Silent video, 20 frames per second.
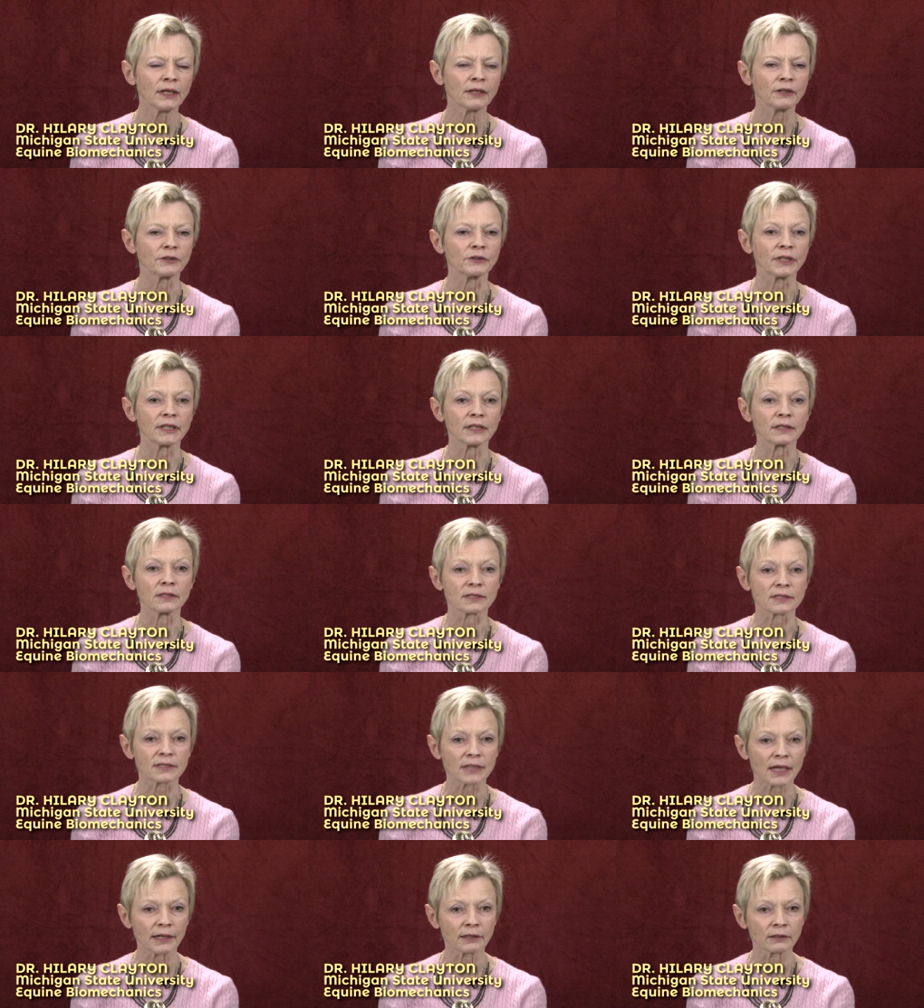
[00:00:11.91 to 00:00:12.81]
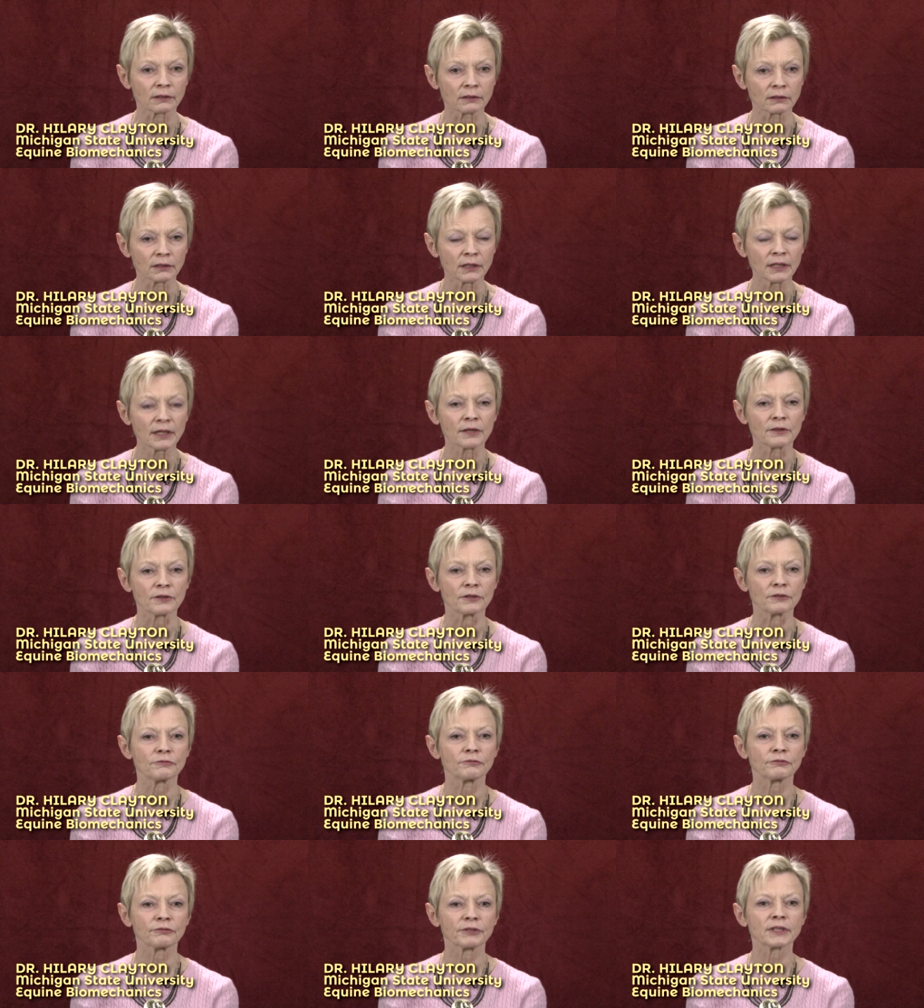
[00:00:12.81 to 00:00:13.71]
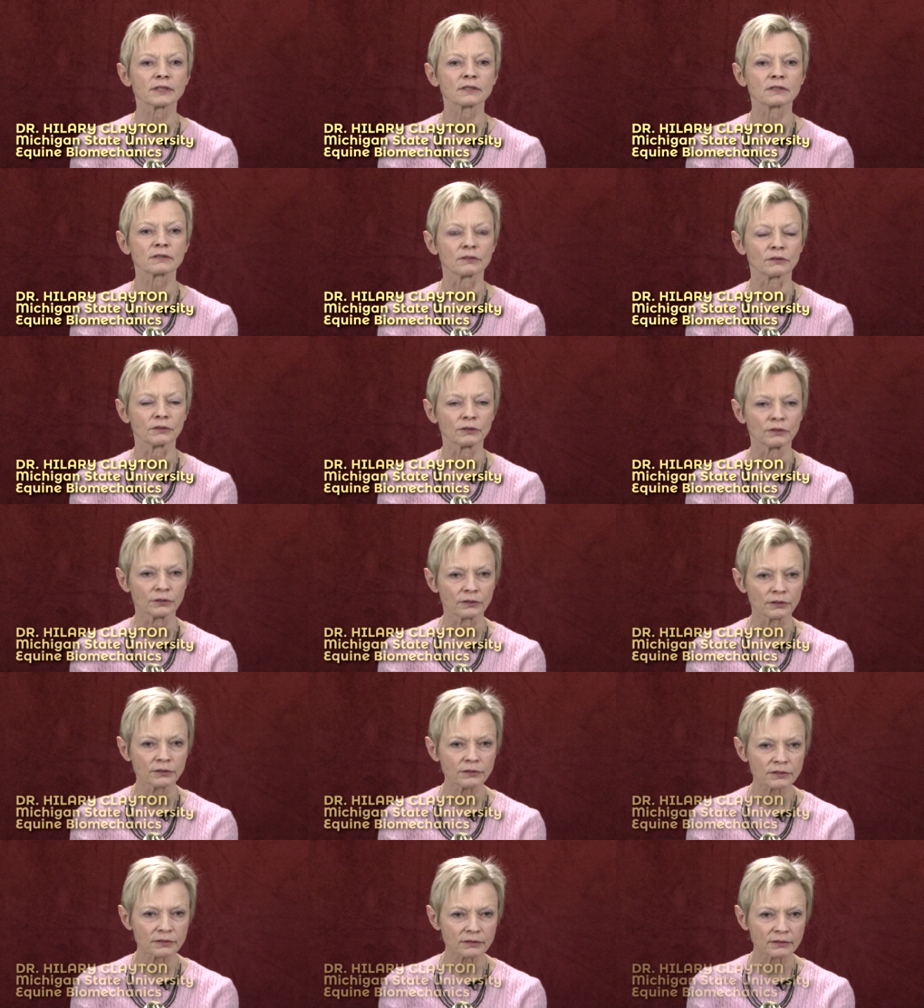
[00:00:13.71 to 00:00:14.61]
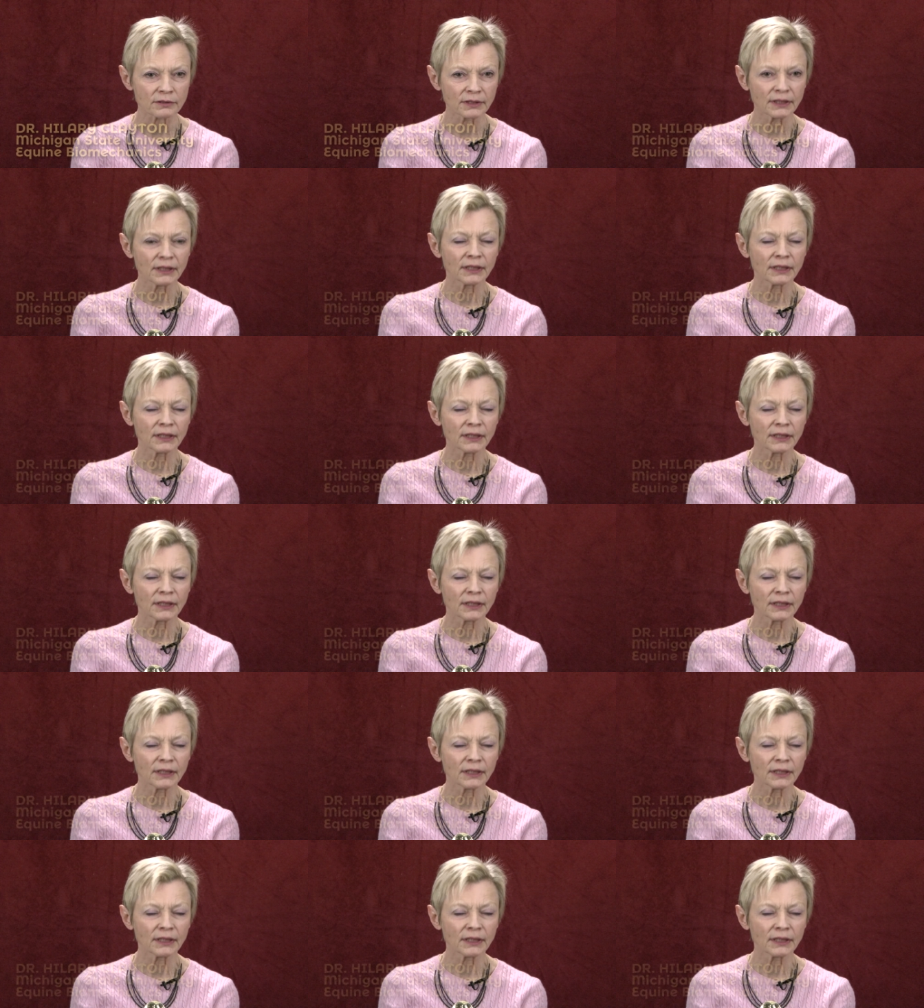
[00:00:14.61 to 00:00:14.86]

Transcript: You need a saddle that fits the horse